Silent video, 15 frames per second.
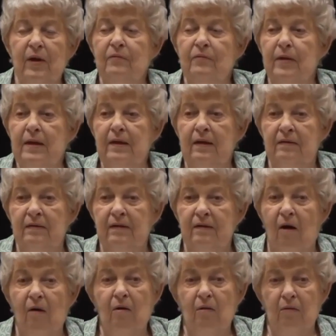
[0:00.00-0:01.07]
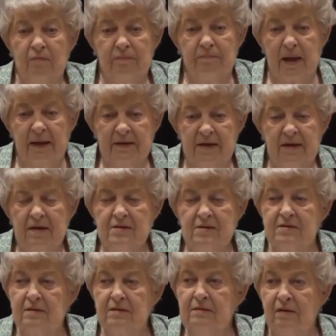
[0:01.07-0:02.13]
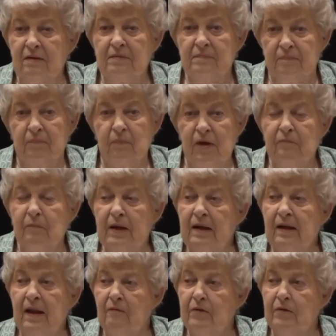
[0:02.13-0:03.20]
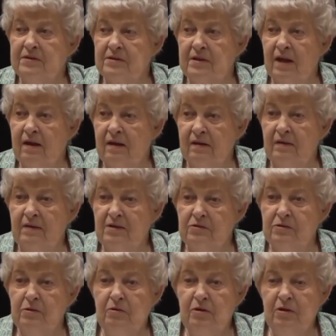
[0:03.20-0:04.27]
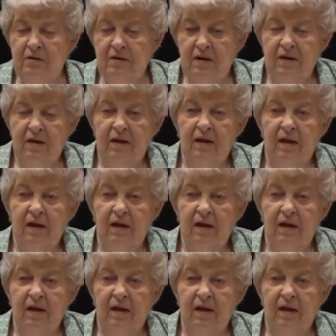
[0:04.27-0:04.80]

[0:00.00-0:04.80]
We've been in all my kids and uh, we've been in every state in this union,